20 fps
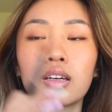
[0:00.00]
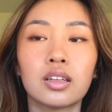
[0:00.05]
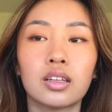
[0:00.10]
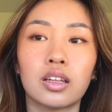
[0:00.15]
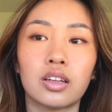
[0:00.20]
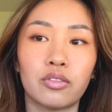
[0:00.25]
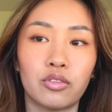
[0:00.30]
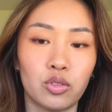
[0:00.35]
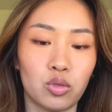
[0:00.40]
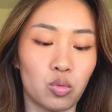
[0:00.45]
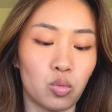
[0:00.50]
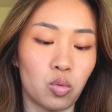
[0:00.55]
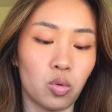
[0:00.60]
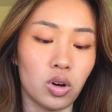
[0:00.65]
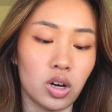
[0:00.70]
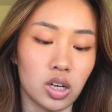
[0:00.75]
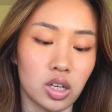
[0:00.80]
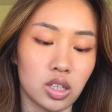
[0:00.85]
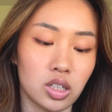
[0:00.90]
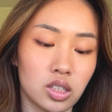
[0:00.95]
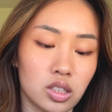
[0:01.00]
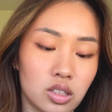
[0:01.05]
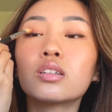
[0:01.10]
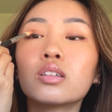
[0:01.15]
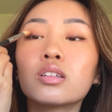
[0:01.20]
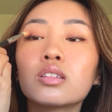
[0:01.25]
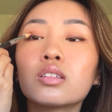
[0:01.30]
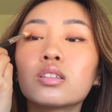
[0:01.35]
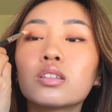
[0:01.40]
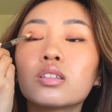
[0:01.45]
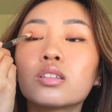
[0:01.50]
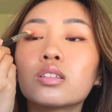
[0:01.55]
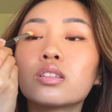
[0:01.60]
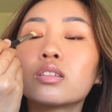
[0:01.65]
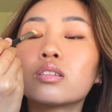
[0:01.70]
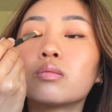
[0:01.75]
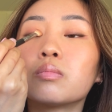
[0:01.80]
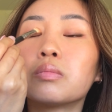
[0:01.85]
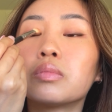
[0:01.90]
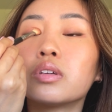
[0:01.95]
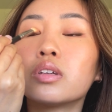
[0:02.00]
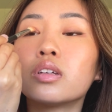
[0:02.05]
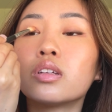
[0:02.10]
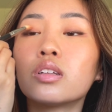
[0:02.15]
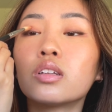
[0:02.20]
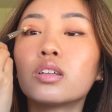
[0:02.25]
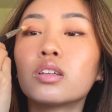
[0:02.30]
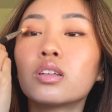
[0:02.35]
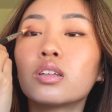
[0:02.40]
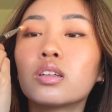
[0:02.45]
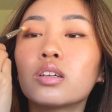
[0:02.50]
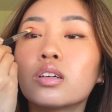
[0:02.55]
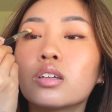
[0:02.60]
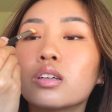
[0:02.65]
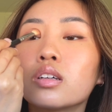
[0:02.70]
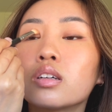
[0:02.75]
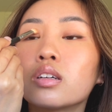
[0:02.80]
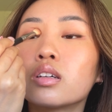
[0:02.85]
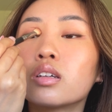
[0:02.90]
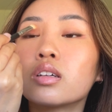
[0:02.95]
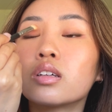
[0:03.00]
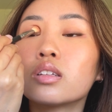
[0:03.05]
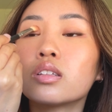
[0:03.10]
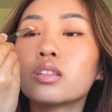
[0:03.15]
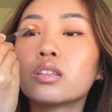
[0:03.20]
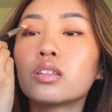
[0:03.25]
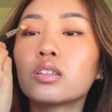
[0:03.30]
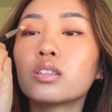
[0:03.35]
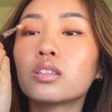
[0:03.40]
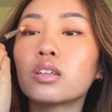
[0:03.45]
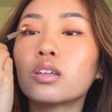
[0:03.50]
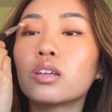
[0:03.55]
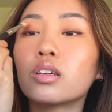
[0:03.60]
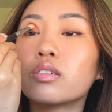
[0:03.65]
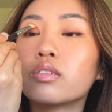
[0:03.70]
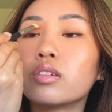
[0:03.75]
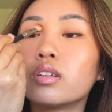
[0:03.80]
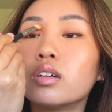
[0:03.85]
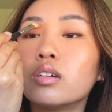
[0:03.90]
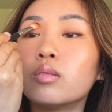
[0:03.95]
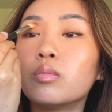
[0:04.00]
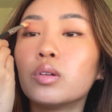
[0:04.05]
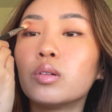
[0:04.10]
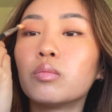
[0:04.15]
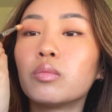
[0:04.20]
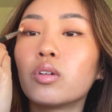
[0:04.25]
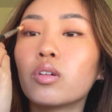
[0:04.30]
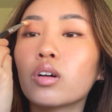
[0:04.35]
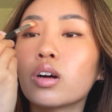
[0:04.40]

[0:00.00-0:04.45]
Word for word: and if you want, just a bit, just to give a little bit more